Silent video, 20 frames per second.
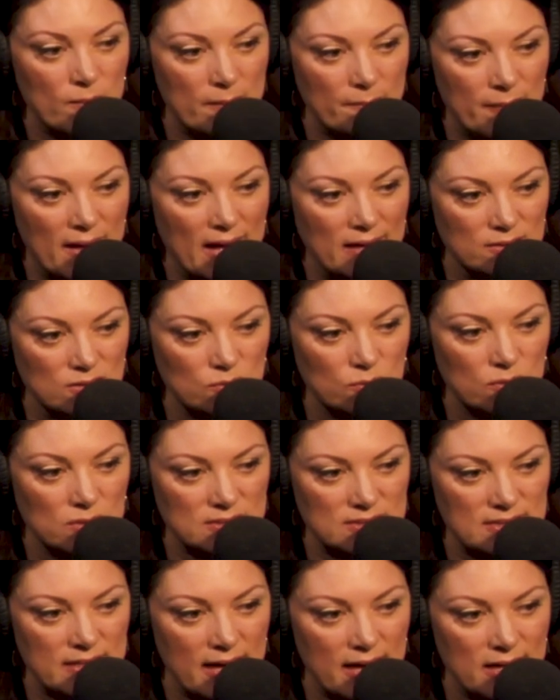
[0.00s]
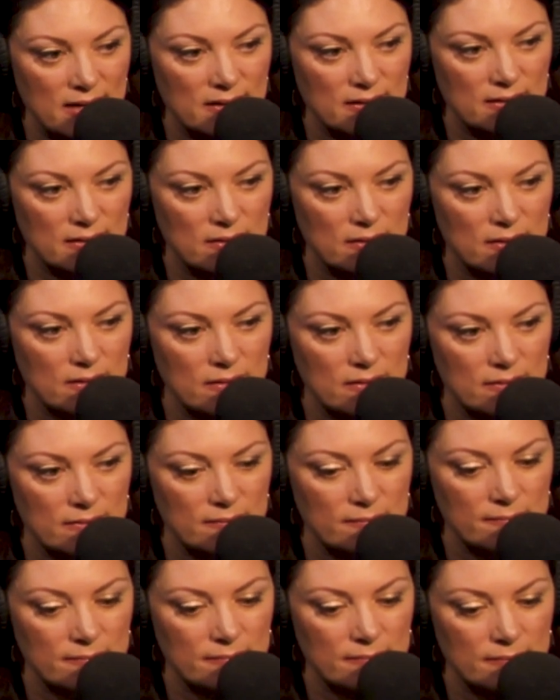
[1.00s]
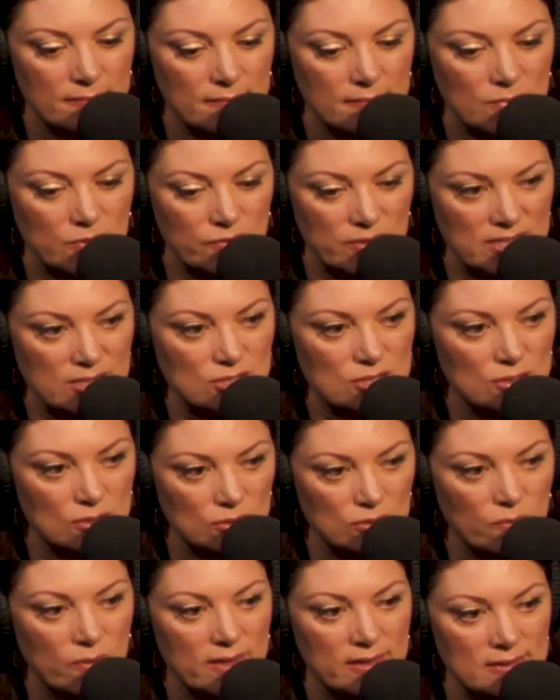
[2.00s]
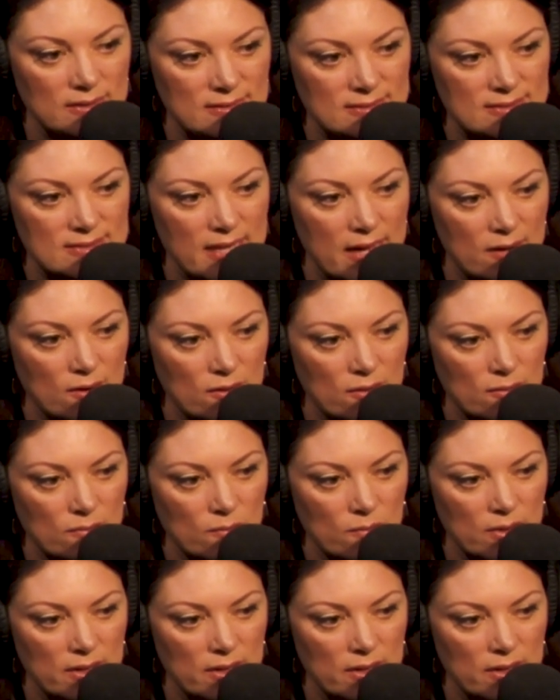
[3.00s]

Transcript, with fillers: back towards that um, traditional New England center mm-hmm.